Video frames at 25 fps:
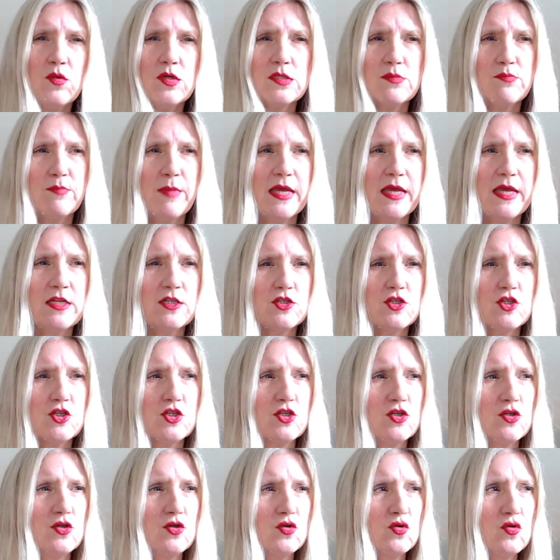meant
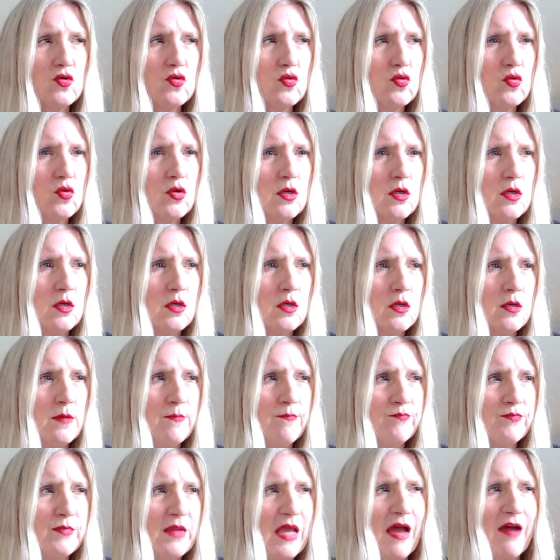to
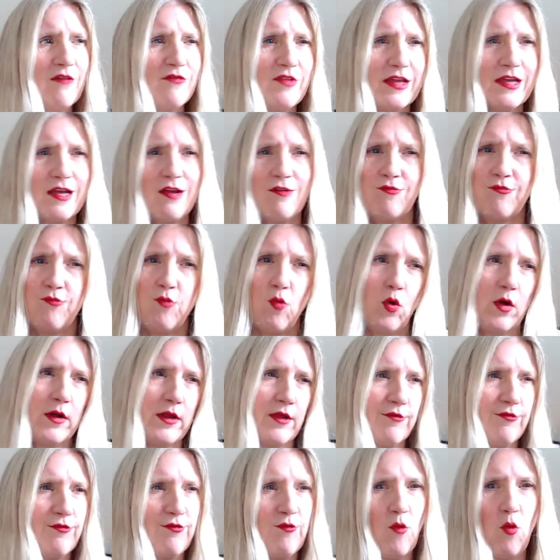have like a
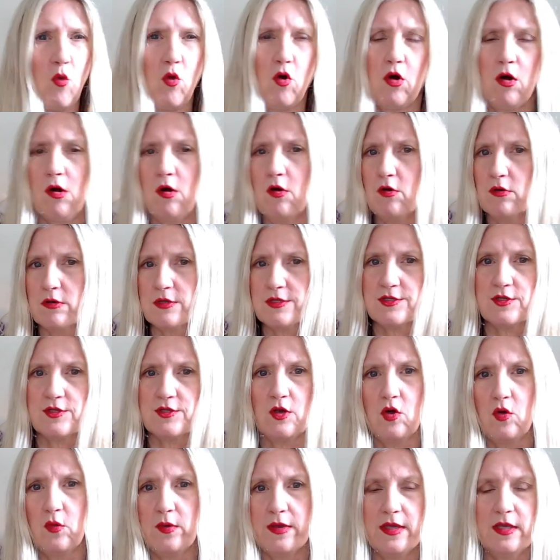forty-four or
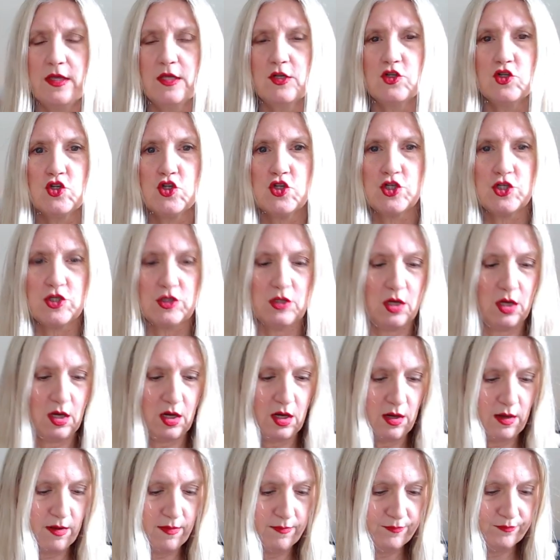so inch,
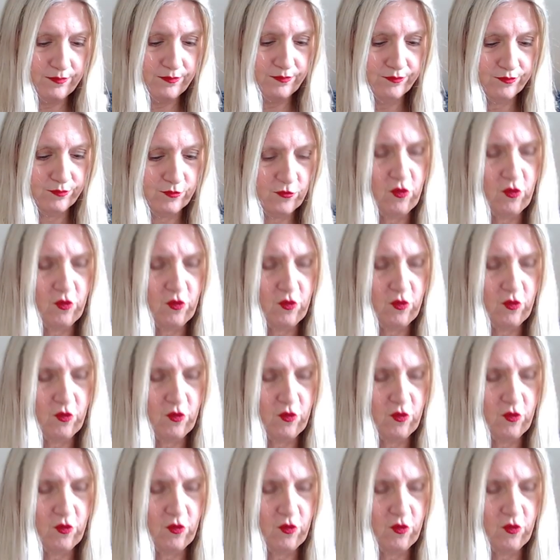um,